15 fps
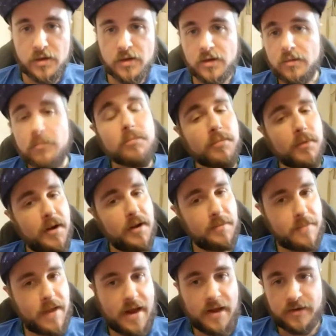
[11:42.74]
bring it
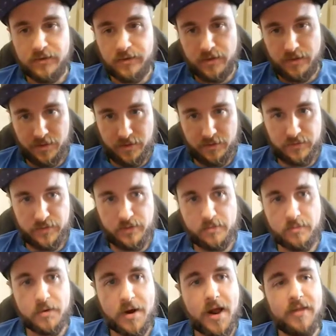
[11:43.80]
back to the
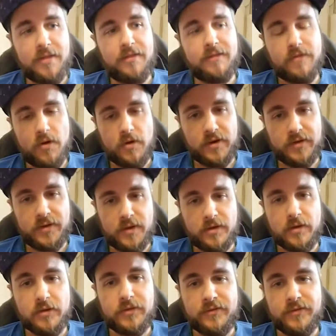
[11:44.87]
breath. Focus on
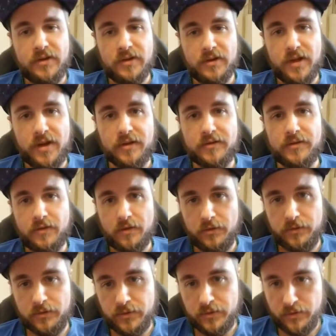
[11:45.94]
those feelings,
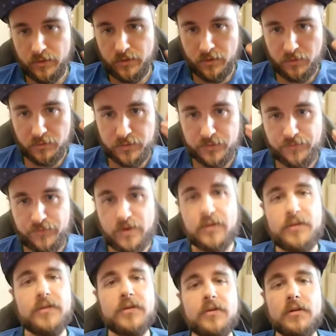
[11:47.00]
those
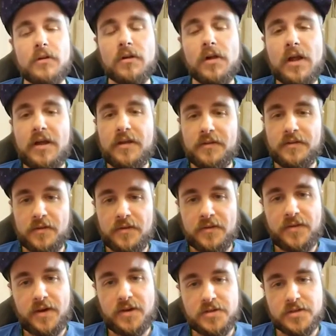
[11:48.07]
physical
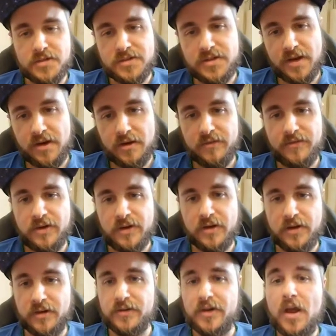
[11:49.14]
sensations that you're
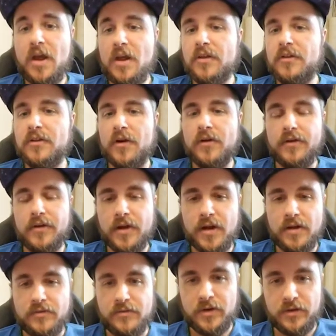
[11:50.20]
feeling. Start to kind
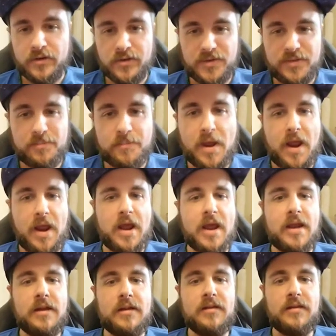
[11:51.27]
of
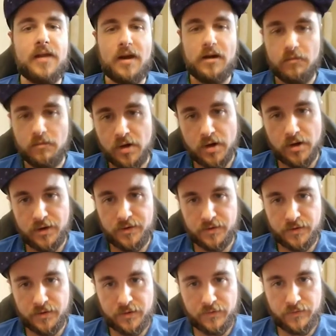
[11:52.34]
expand that awareness
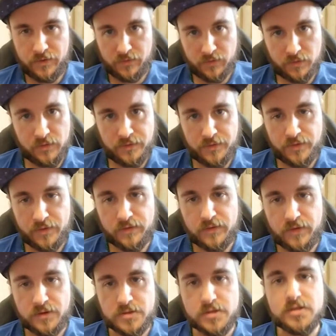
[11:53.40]
of the physical
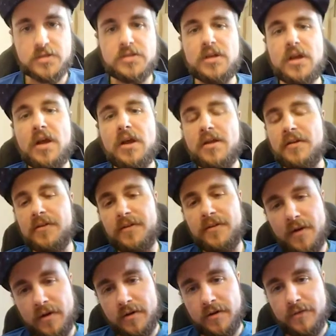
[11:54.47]
sensations.
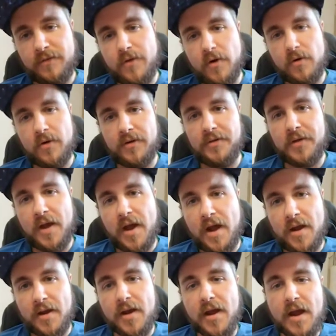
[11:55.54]
Start to focus
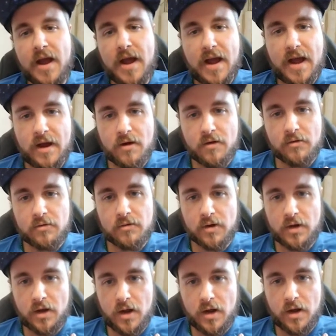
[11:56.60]
on how
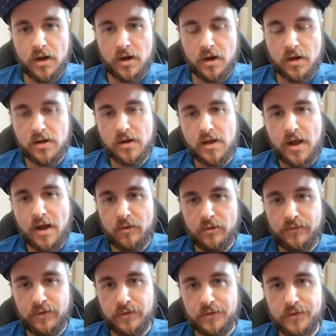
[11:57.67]
it
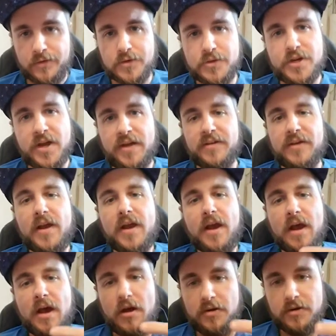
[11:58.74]
feels in your chest,
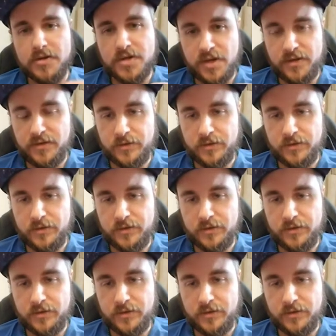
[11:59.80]
how your chest is